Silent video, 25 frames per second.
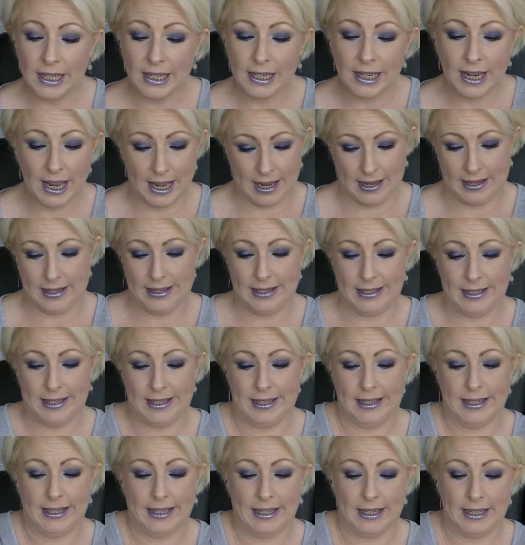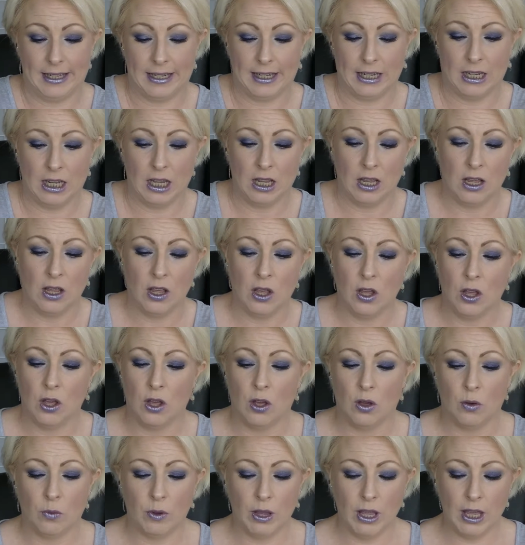Next,
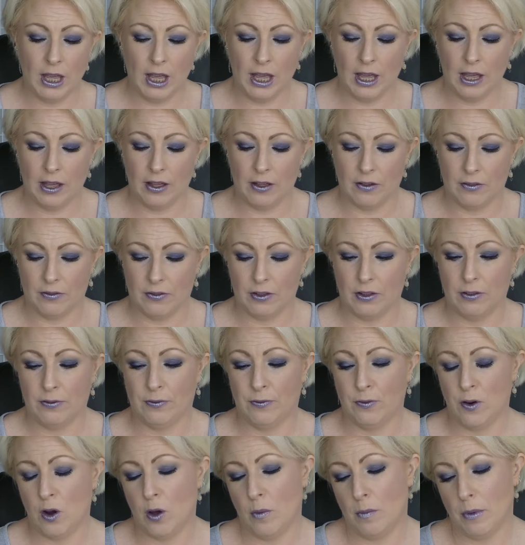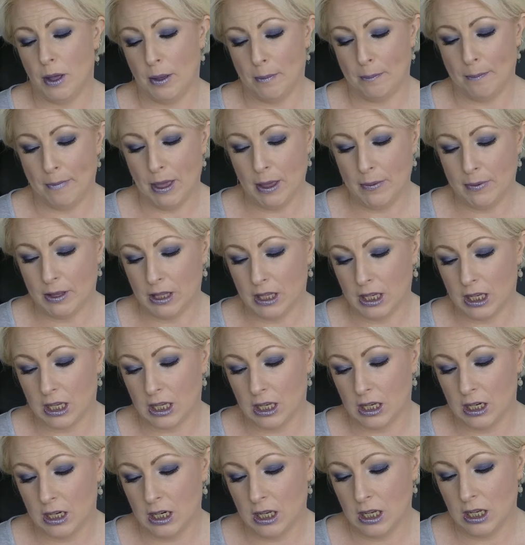we have from
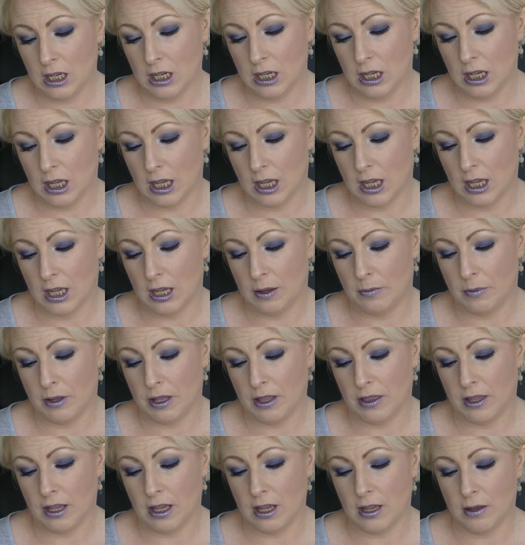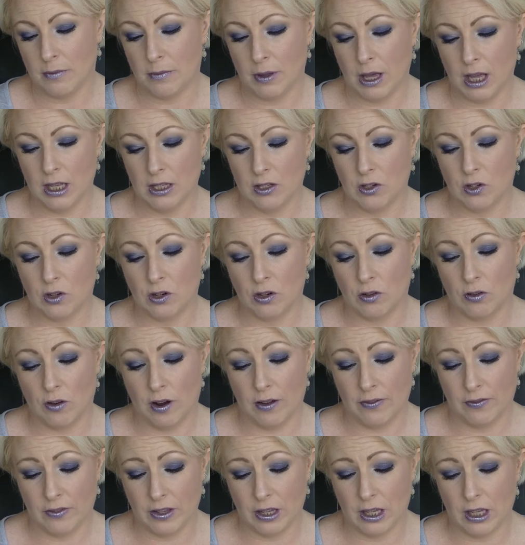Maybelline the Master
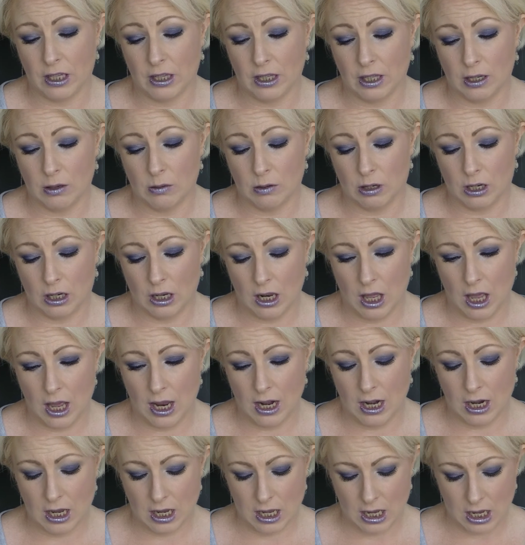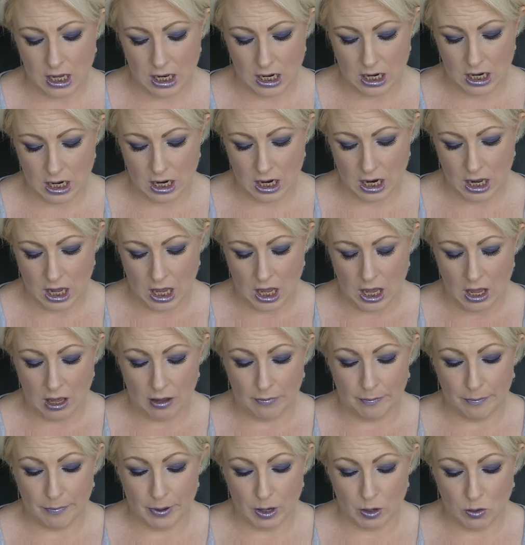Graphic Liquid Liner in
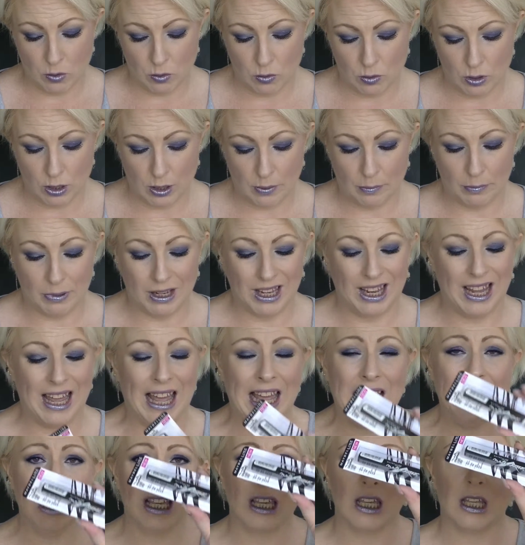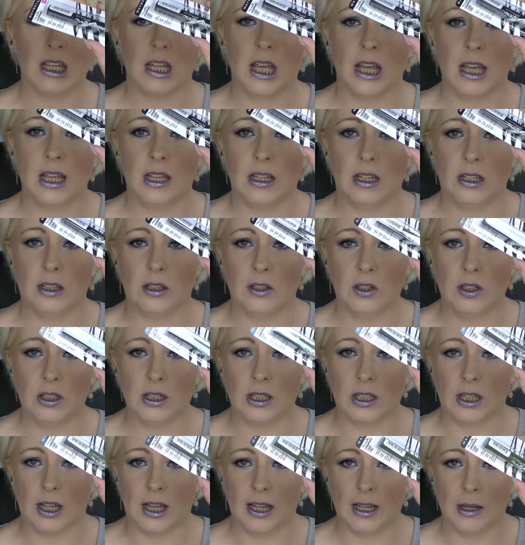bold black. It
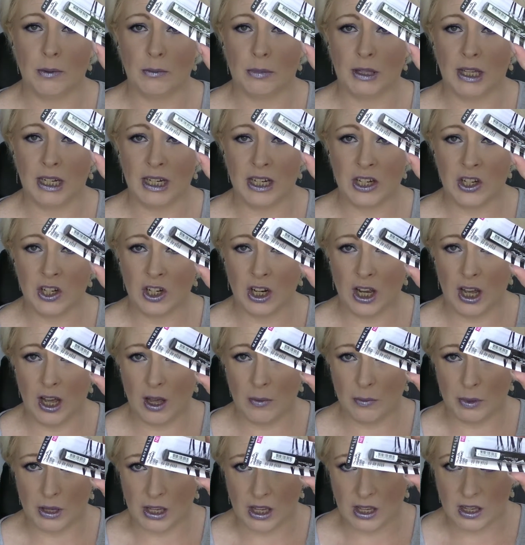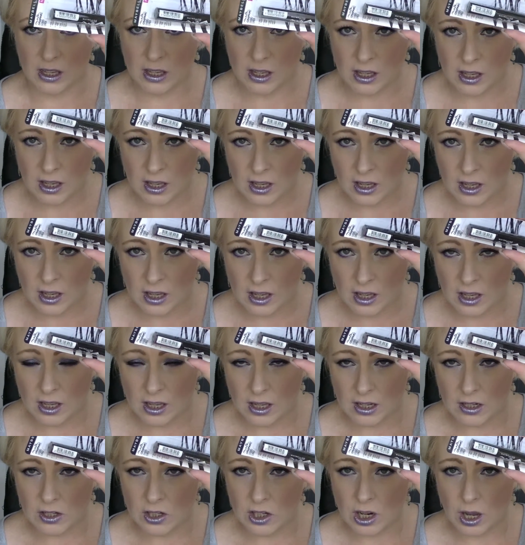looks like a bloody Sharpie.
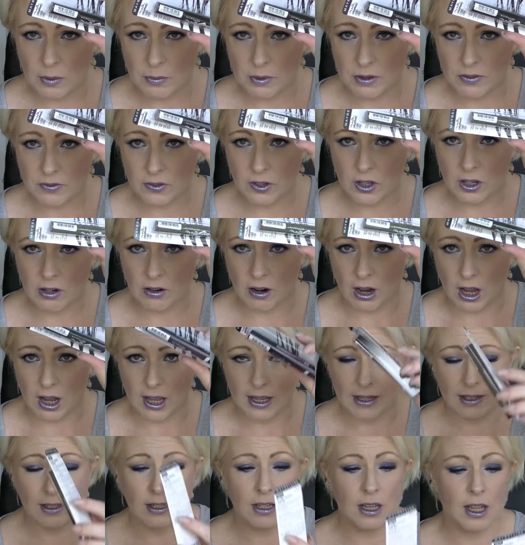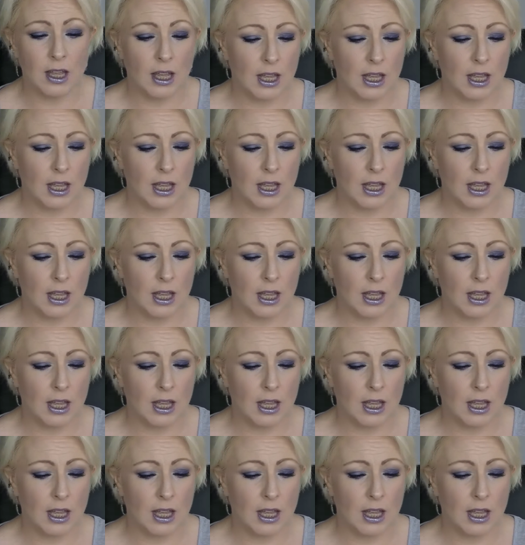A Sharpie for your eyes.